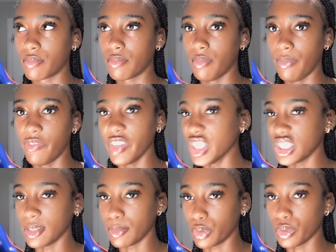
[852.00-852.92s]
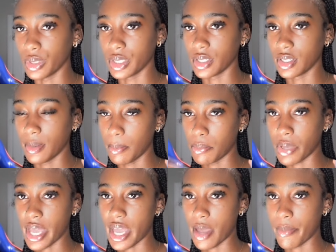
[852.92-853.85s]
vision board
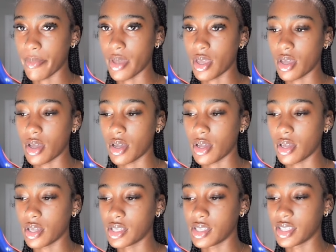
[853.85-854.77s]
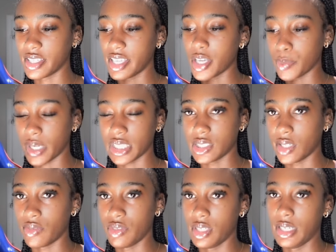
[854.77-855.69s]
bam get my stuff
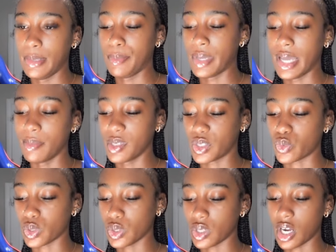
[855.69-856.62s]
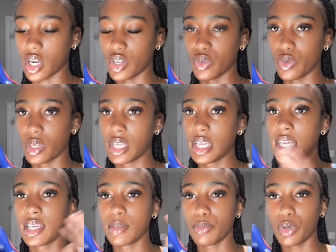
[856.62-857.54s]
done bam this is what you gotta do
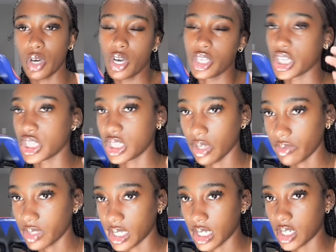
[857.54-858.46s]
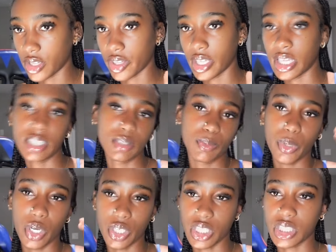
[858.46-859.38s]
put all your stuff together put
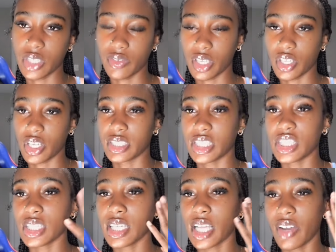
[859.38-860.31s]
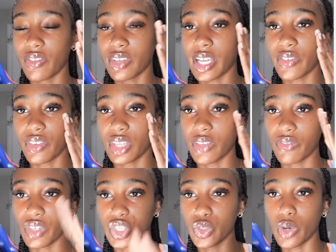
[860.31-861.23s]
all your stuff together because i just like having everything
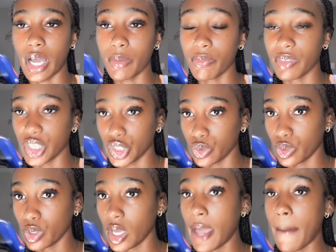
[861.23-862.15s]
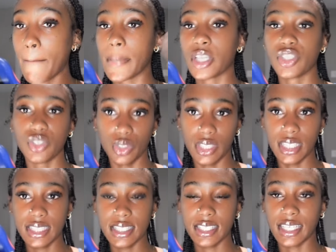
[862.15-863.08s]
visual i'm visual so
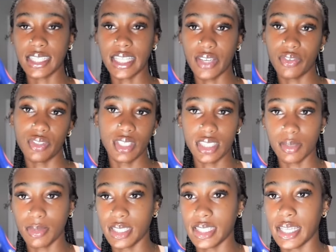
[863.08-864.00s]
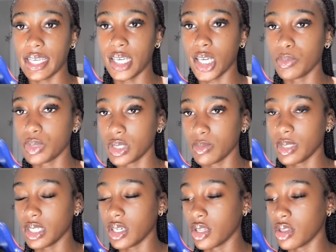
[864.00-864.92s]
this is like definitely something that helps
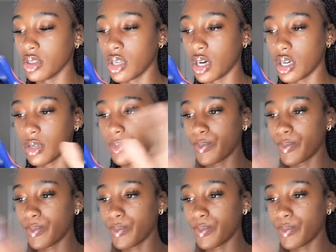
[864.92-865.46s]
me a lot